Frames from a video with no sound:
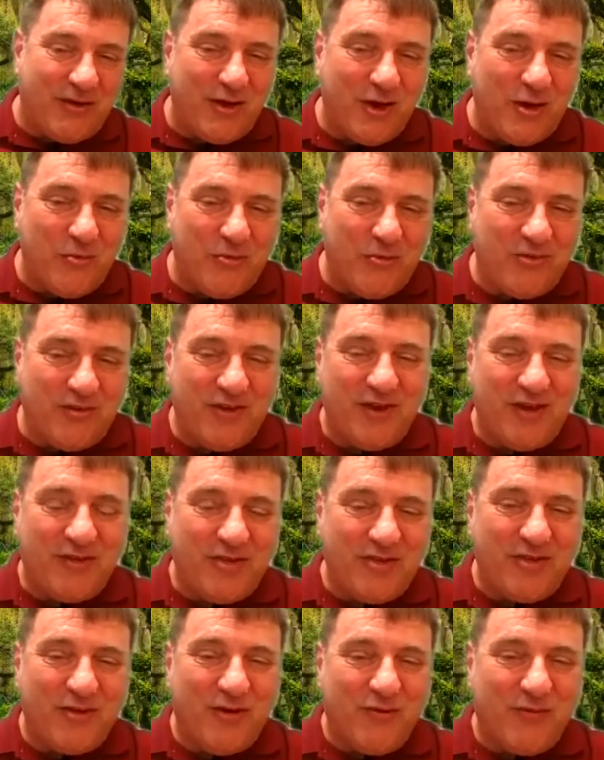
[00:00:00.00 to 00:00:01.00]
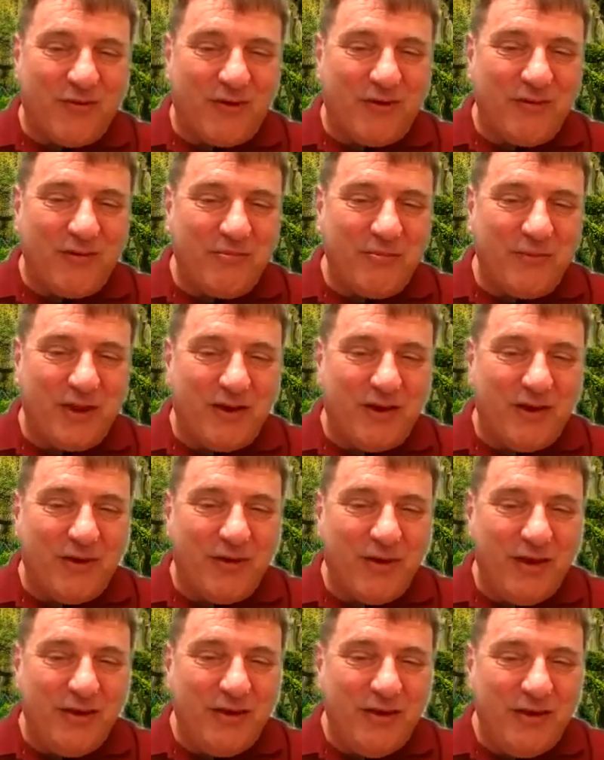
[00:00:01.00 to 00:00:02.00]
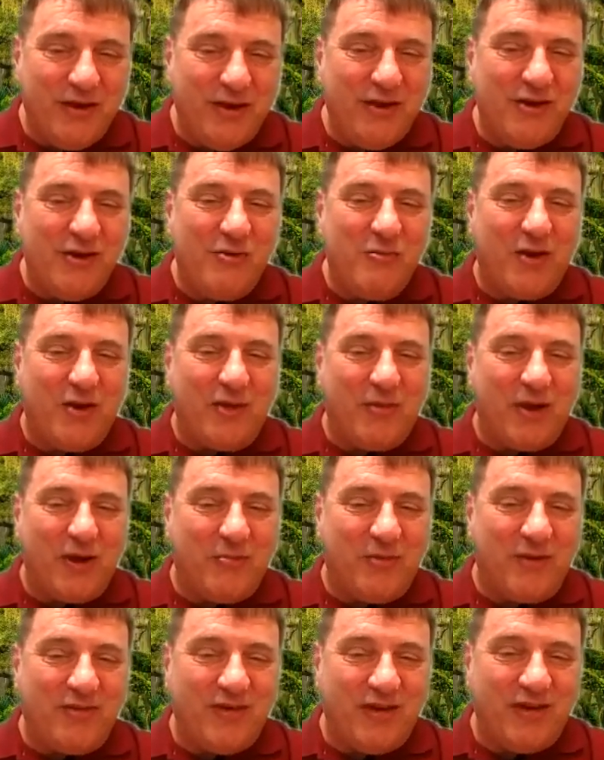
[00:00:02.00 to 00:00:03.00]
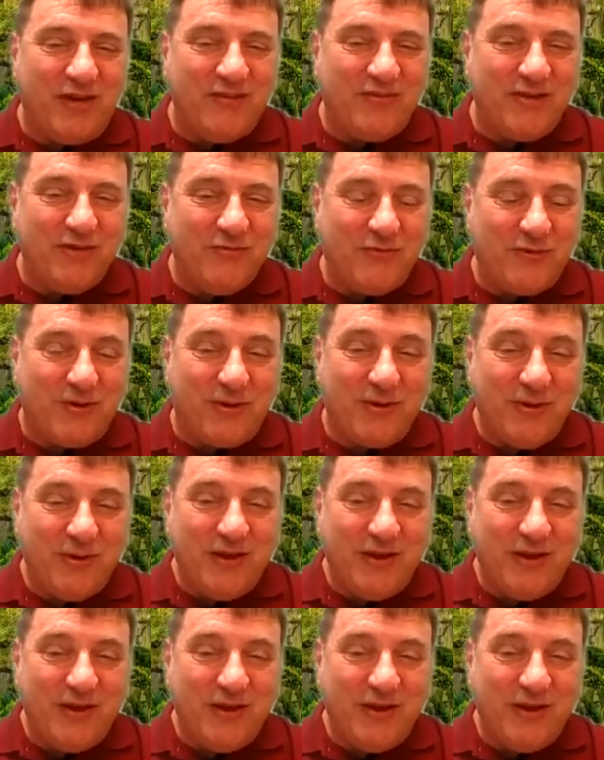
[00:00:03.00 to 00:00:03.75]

a couple tents over, he knew my reputation for